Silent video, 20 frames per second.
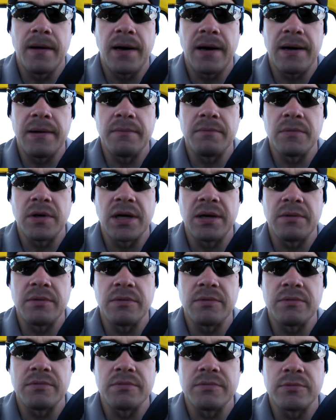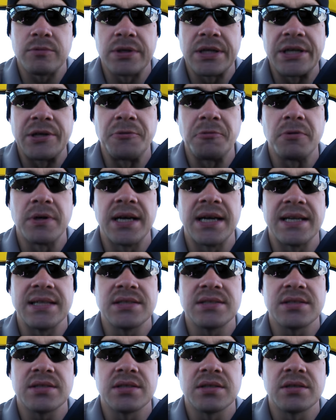I'm, i
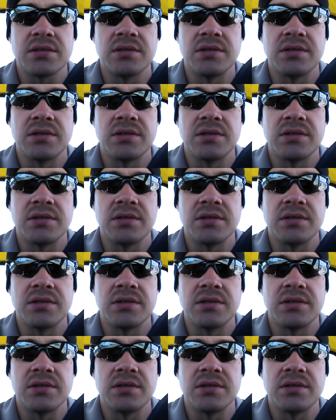regret